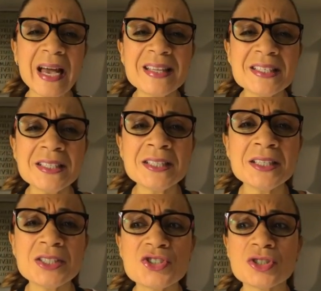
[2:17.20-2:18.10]
I didn't
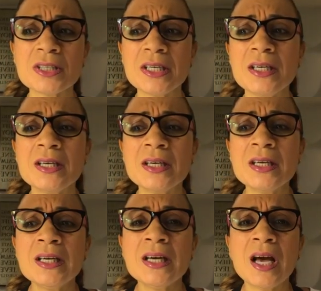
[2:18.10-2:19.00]
initially
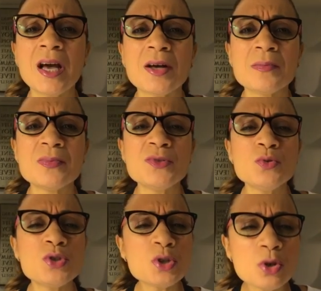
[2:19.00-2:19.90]

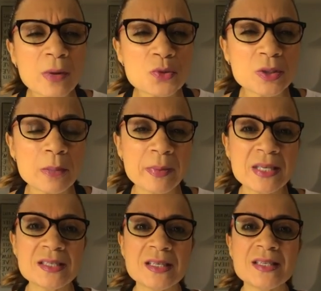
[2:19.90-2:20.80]
do too much with the
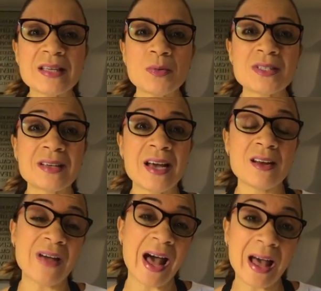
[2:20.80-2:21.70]
business. I was
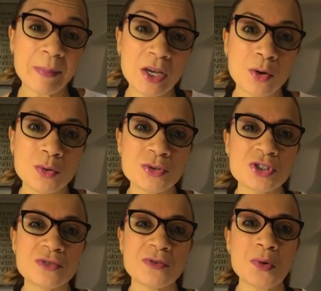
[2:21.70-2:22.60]
kind of a hobby
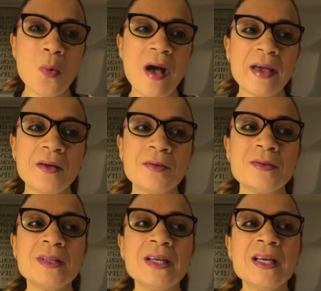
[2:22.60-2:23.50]
coach for a
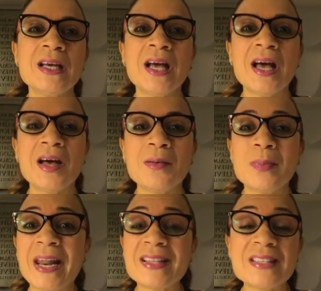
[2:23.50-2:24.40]
while,
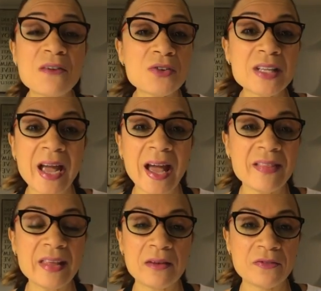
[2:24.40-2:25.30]
but I definitely
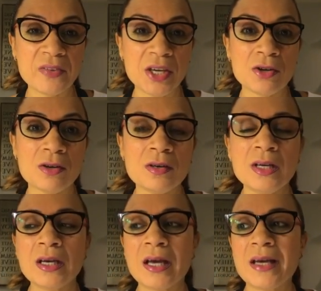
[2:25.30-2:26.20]
had that fear.
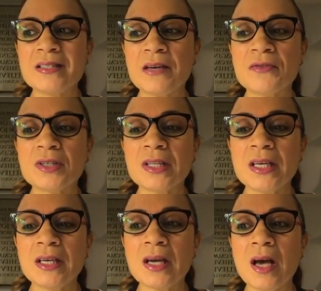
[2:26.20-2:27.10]
I
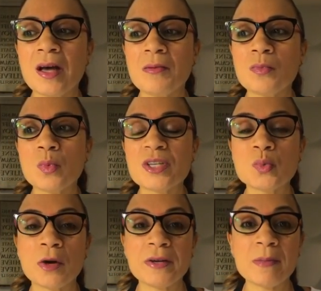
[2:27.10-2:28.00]
definitely
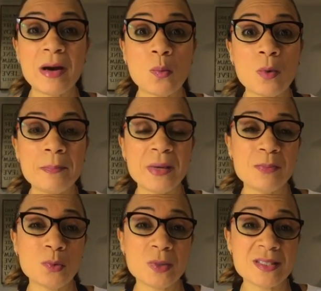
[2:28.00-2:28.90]
was worried about what
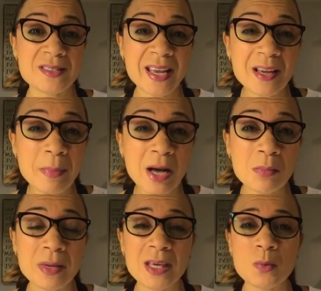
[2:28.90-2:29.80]
people would say
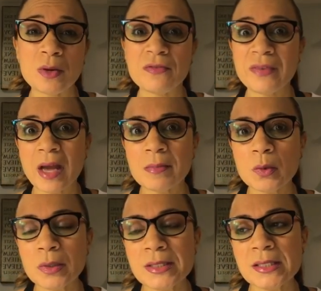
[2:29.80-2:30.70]
about me, what
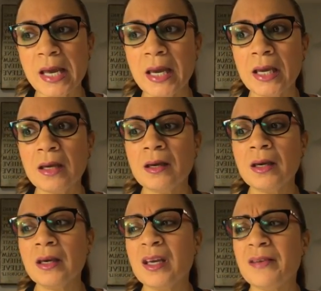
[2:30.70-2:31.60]
family would say,
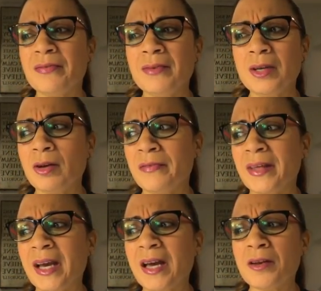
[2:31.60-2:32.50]
if
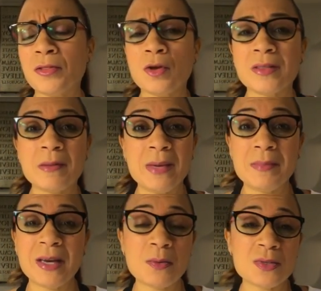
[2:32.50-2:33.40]
they kind of thought that
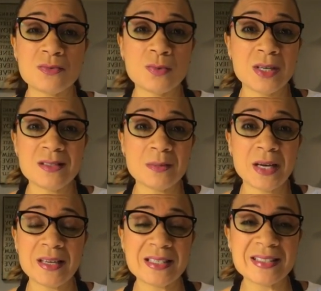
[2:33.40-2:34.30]
maybe I was running some
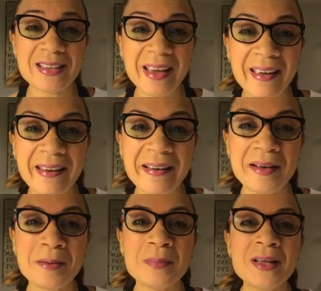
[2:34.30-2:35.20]
kind of
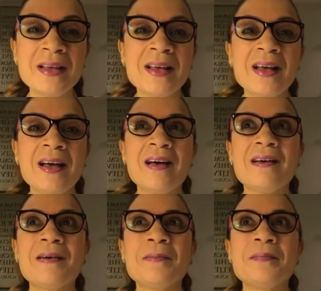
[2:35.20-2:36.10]
scam.
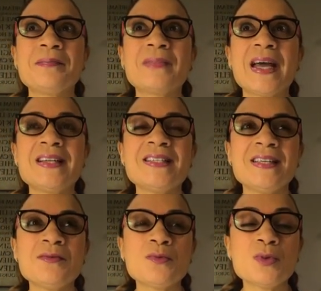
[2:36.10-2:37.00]
I
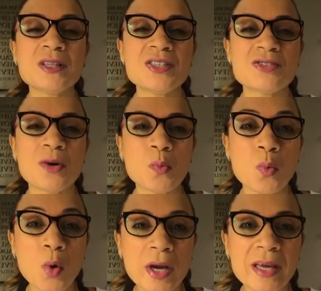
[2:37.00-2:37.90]
didn't really start
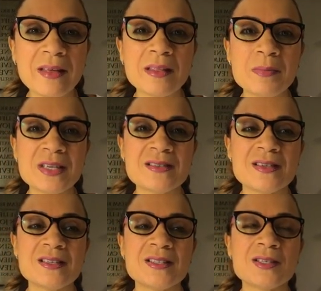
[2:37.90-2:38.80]
working the
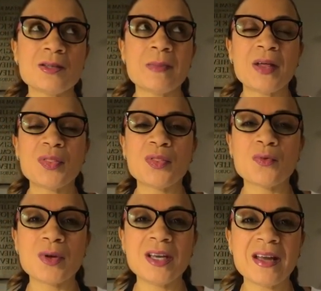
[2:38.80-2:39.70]
business until about
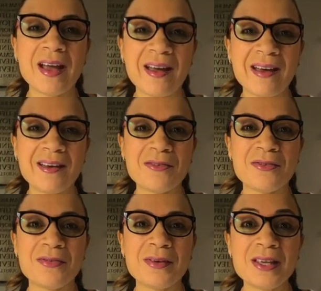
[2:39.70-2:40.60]
3.5
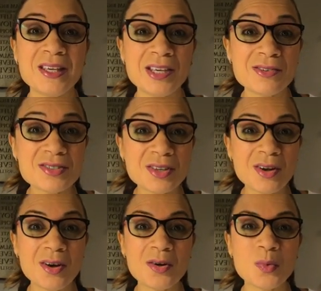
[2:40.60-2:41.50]
years
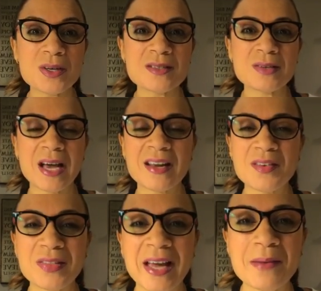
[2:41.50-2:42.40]
ago, was kind
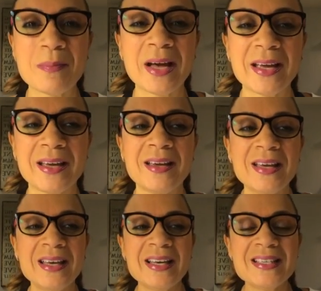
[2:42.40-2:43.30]
of like my
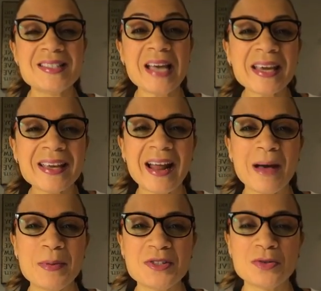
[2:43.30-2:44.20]
second
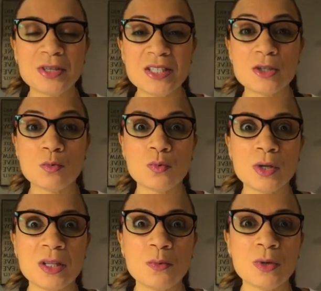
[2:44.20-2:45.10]
opportunity to
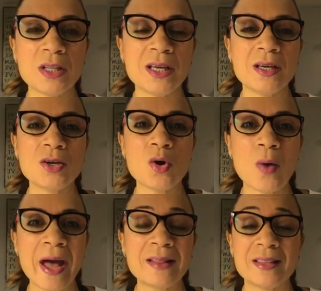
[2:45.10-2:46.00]
really
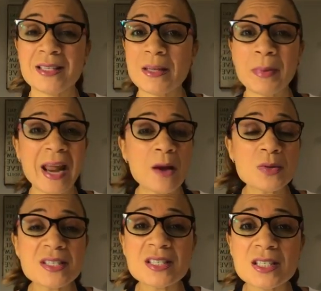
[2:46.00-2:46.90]
go at this. But I
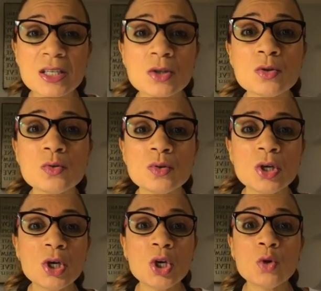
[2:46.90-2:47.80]
was still
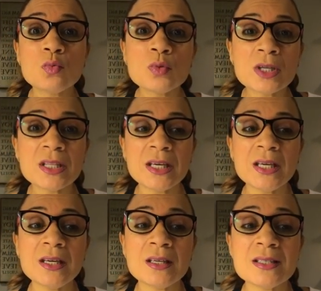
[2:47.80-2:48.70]

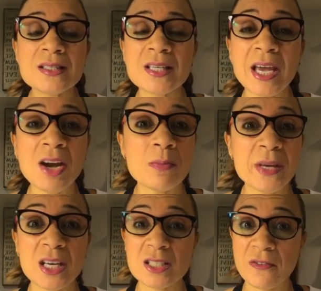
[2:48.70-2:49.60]
really scared
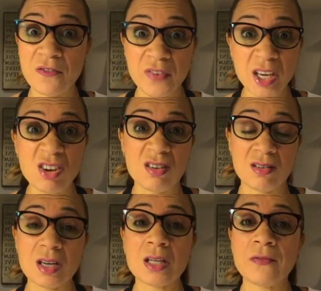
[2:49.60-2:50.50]
because
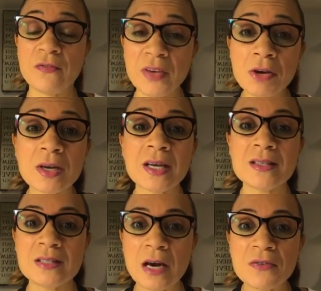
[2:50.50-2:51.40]
fear
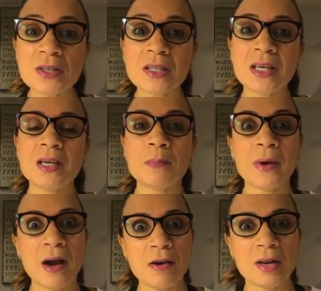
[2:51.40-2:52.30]
can definitely
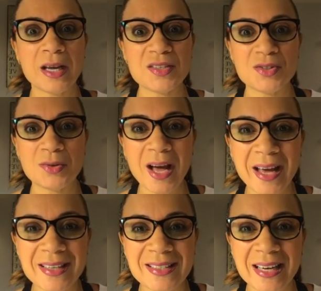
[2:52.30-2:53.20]
paralyze you.
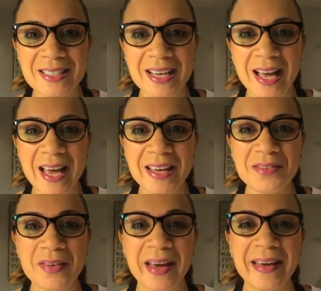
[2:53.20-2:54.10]
Hi, Sasha. Hi,
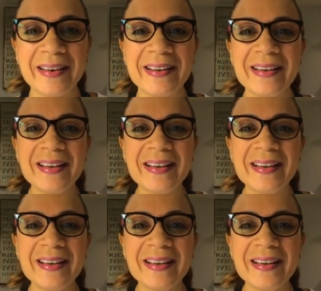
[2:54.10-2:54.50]
Yvette.